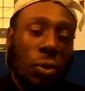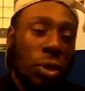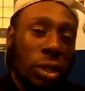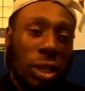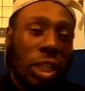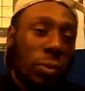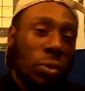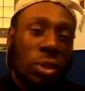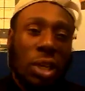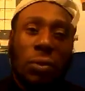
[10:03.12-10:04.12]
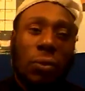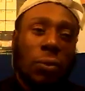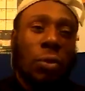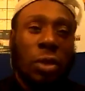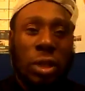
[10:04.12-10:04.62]
14 days, because after
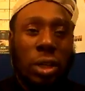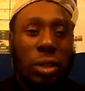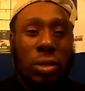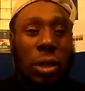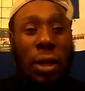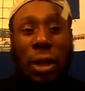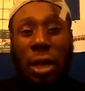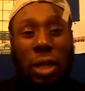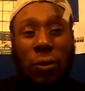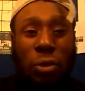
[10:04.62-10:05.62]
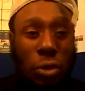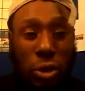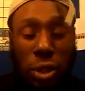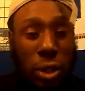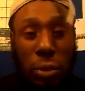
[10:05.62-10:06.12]
14 days, never
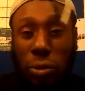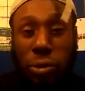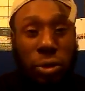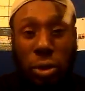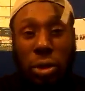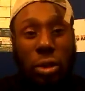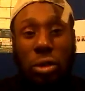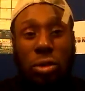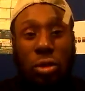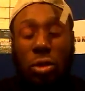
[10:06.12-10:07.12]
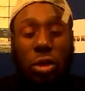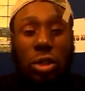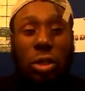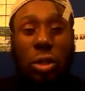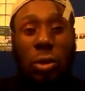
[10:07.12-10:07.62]
crushed it, it's
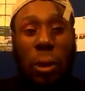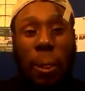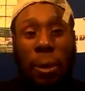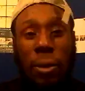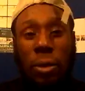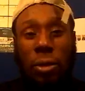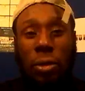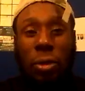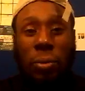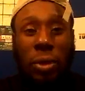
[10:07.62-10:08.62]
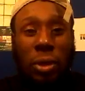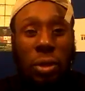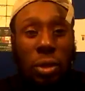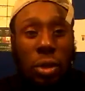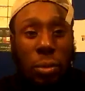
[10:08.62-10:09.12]
crushed. You know what I mean?
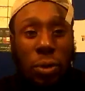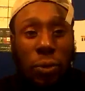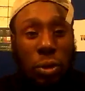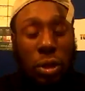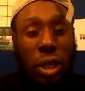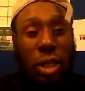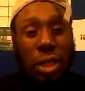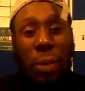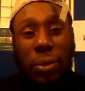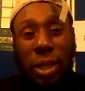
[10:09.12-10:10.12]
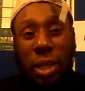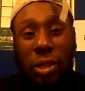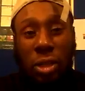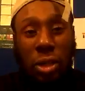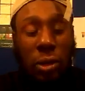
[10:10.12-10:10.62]
But if you can get this
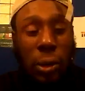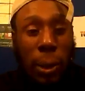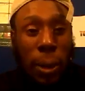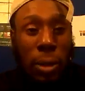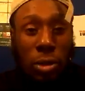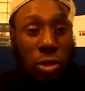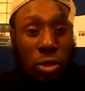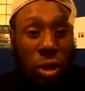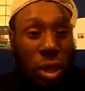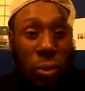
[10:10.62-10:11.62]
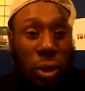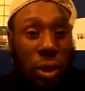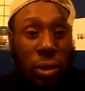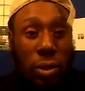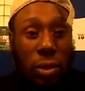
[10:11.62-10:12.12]
application in straight away,
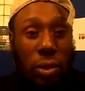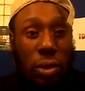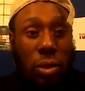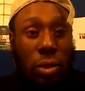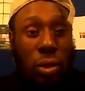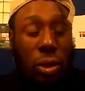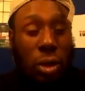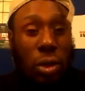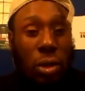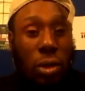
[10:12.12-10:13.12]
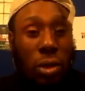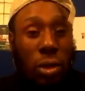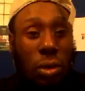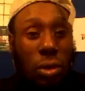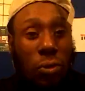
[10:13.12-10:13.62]
yeah,
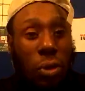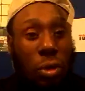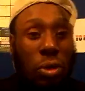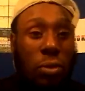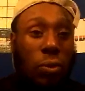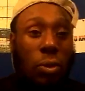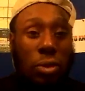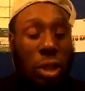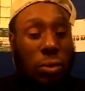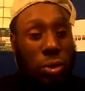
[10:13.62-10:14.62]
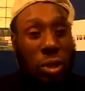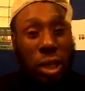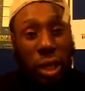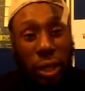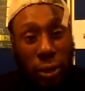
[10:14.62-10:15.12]
you follow these 4 steps, you get
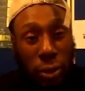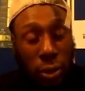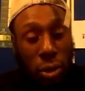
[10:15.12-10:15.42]
that in.